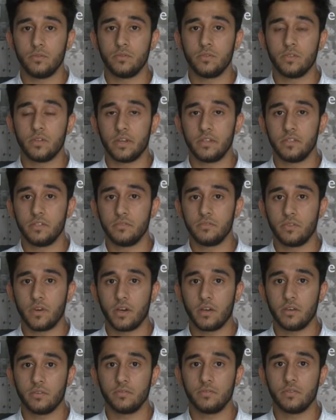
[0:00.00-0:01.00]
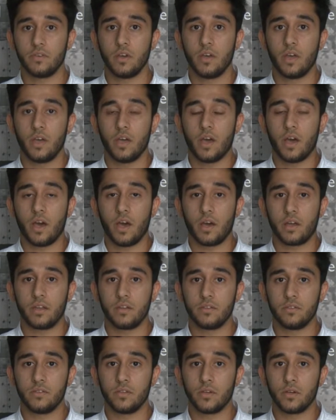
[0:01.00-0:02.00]
to 95,
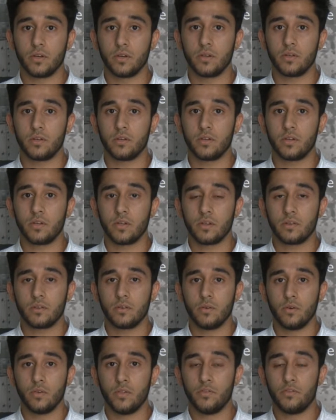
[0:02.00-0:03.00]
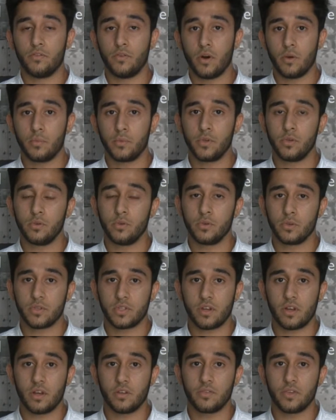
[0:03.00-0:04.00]
and the former
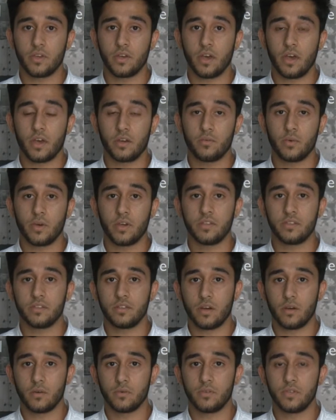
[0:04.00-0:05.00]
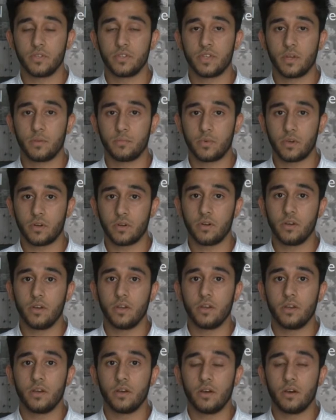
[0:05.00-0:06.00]
Yugoslavia and what is now the separate
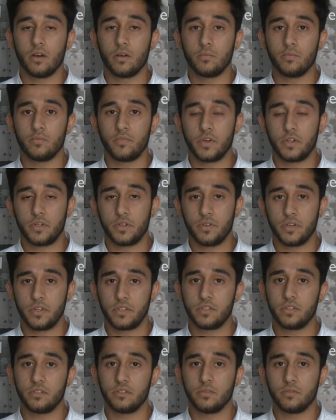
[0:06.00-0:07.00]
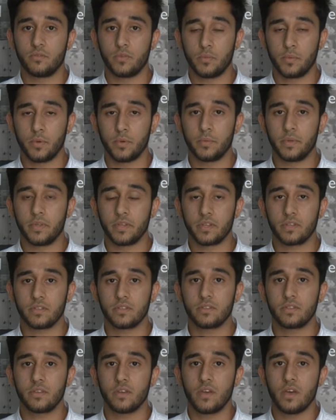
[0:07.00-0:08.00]
Federation of
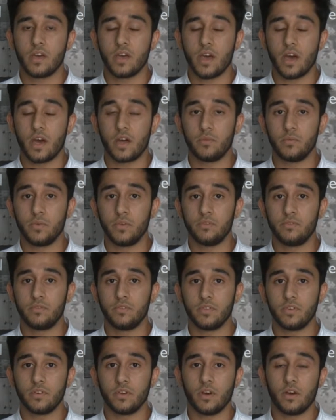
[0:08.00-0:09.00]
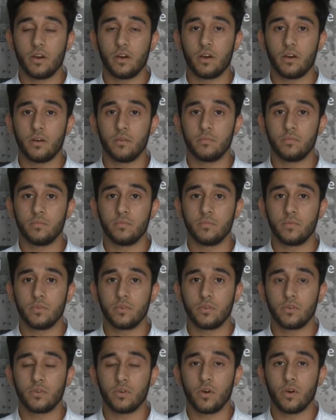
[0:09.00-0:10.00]
Republics. And we've
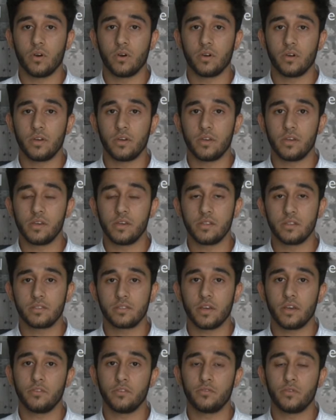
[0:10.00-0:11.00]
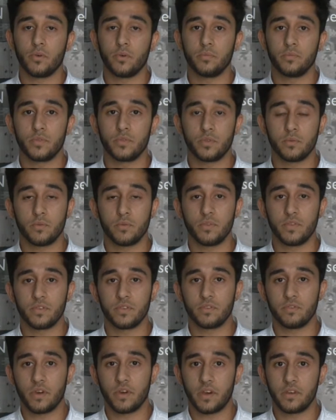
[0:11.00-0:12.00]
got an insight from some of the
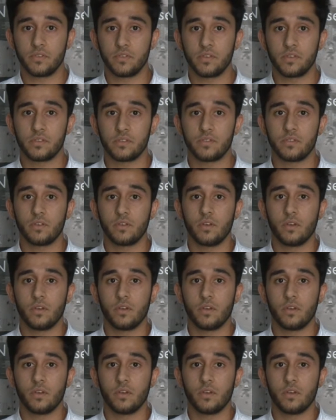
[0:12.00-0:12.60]
survivors.